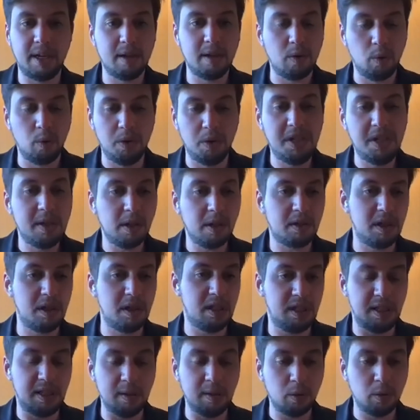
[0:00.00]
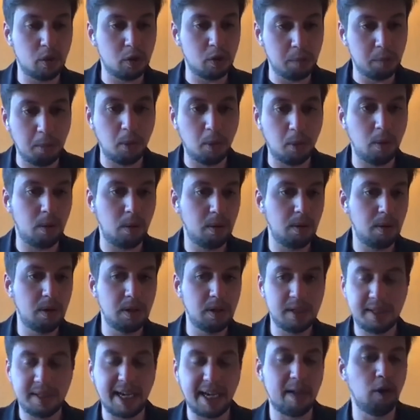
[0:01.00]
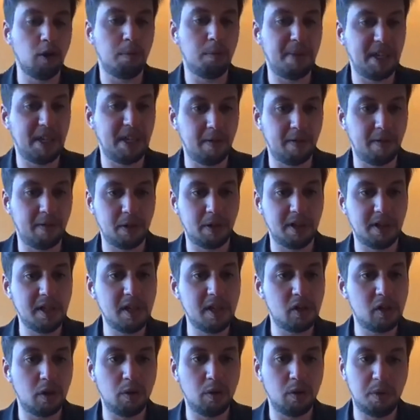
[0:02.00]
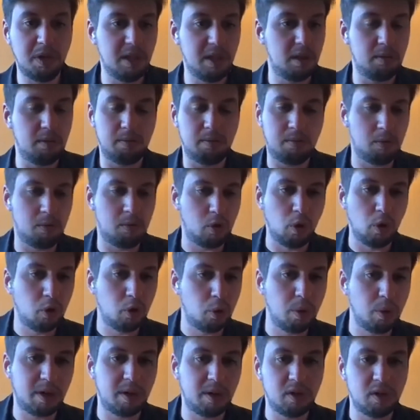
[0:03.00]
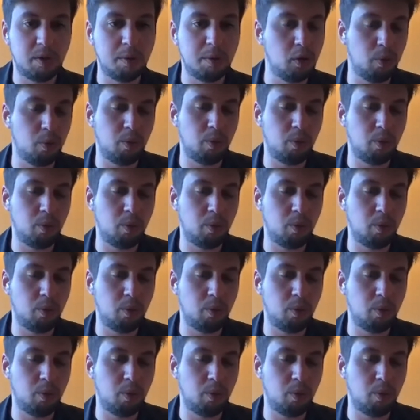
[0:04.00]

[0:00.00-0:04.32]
research is still a small siloed part of the organization. We talk to our customers.